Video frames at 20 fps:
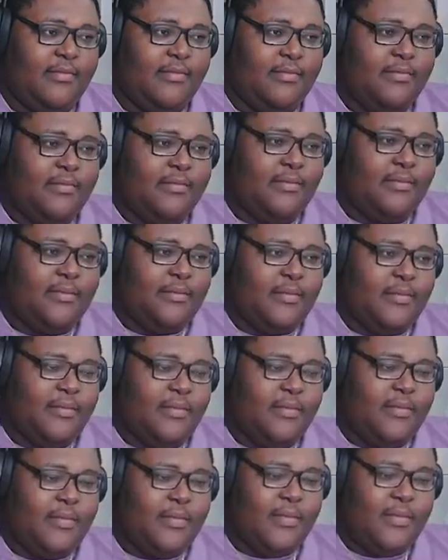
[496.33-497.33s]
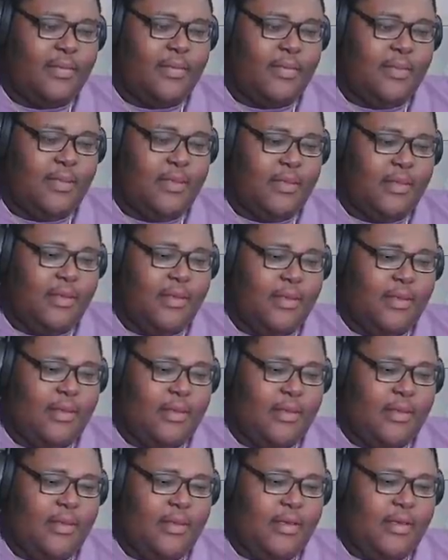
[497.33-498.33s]

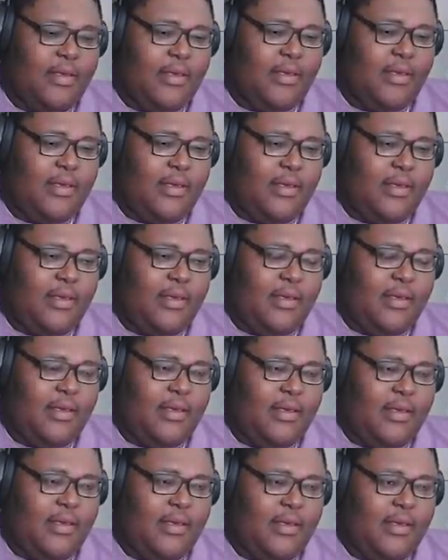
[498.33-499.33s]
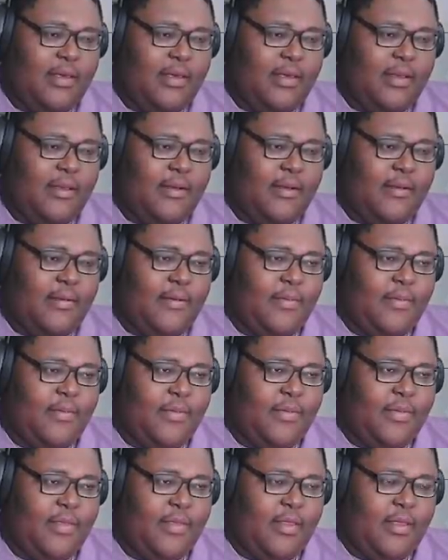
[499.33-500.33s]

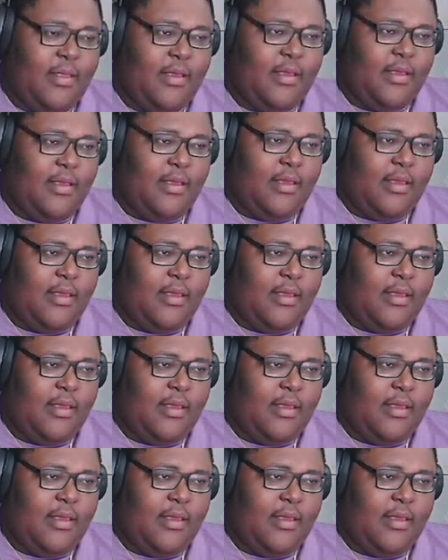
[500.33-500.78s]
No one is speaking in this clip.